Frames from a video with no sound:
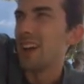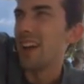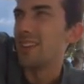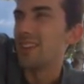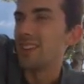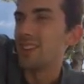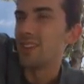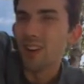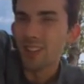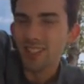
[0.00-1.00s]
And the
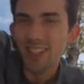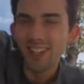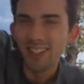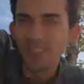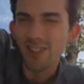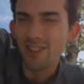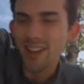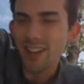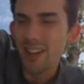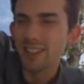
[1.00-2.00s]
dog sled
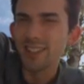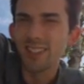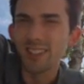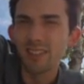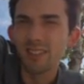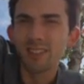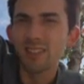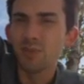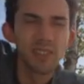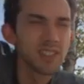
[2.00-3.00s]
industry is
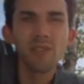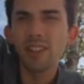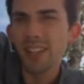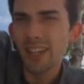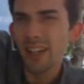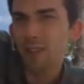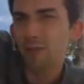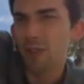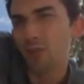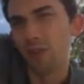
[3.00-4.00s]
specifically geared
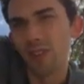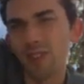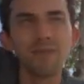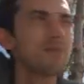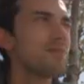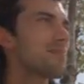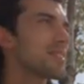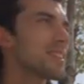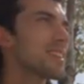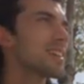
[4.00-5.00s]
for tourism.
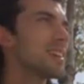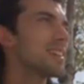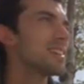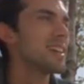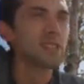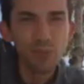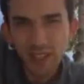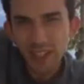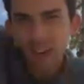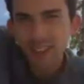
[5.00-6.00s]
It's
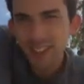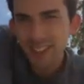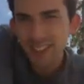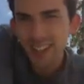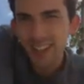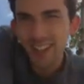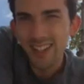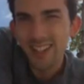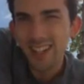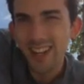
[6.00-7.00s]
really hard to
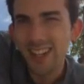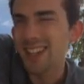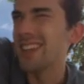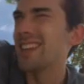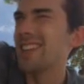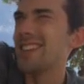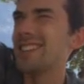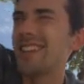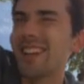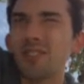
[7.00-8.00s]
hitch anything
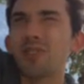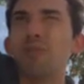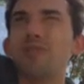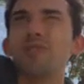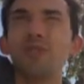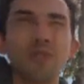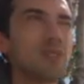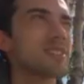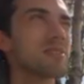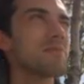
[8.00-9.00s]
that's geared towards
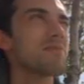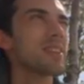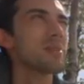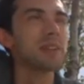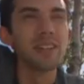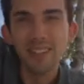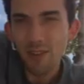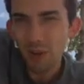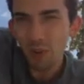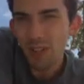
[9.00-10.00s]
tourism, because
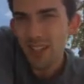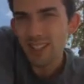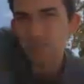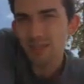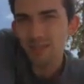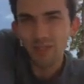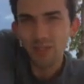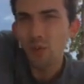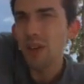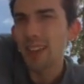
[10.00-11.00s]
everyone that's
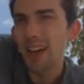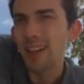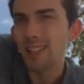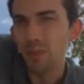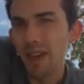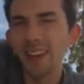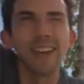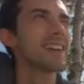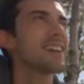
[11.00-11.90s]
doing that is paying.